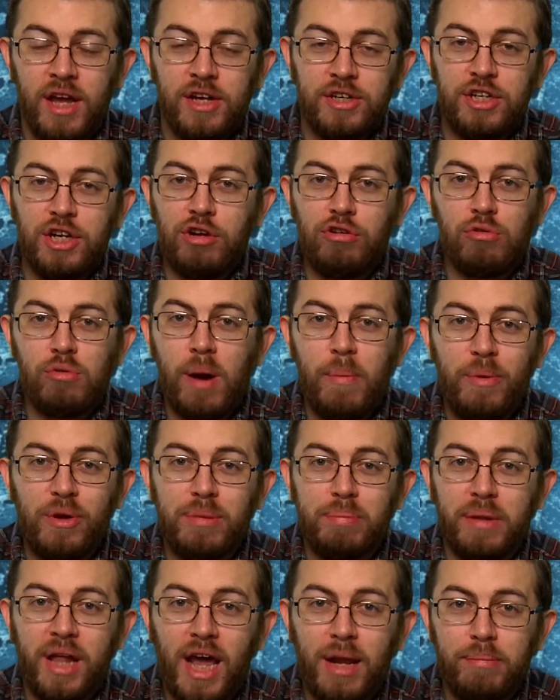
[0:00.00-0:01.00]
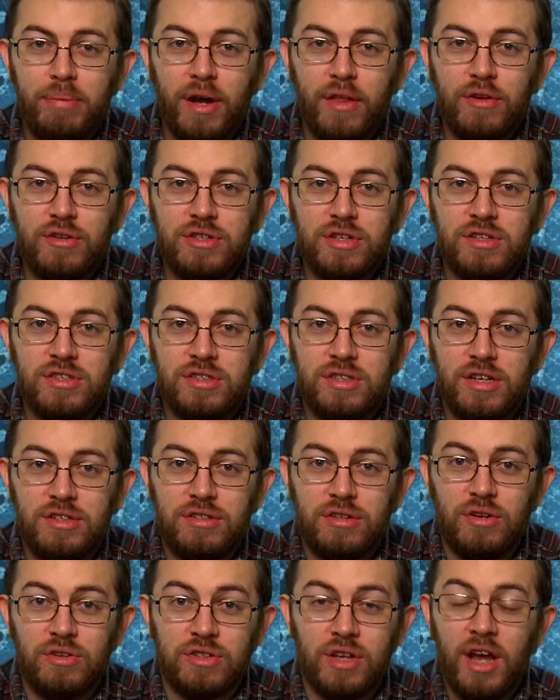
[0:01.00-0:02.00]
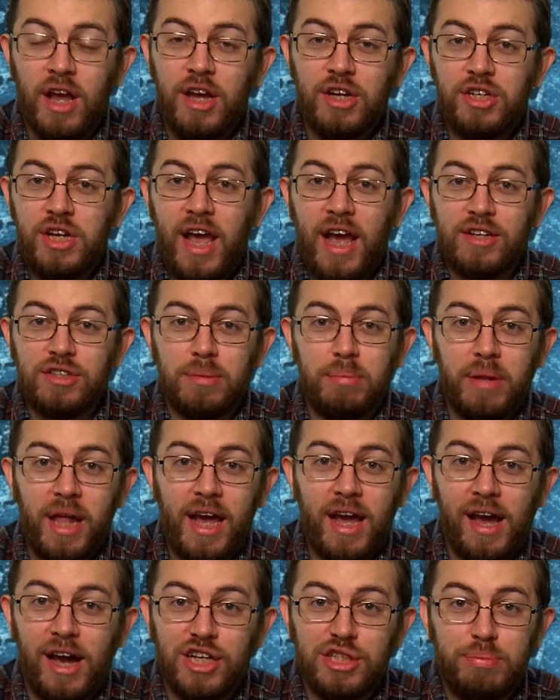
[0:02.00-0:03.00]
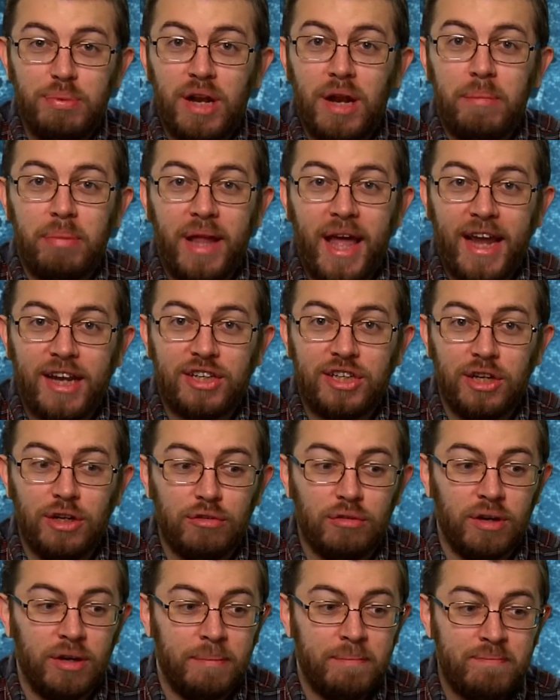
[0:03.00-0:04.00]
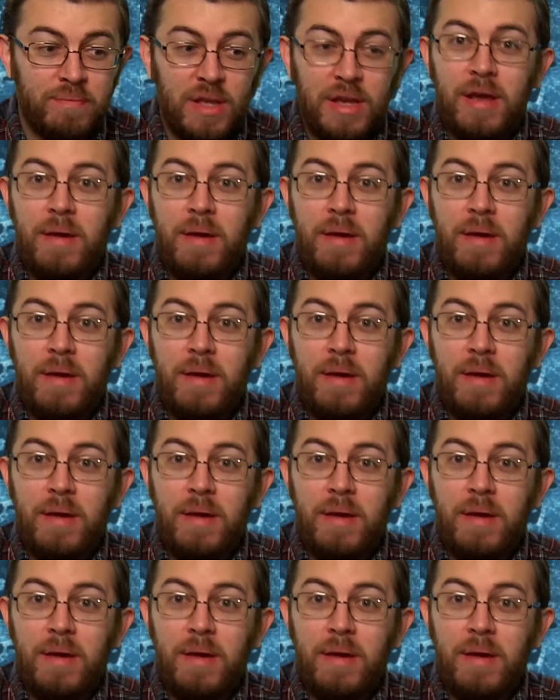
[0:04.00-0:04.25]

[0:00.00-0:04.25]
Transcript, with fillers: She grew up with black brothers and sisters. She has a black husband and black children.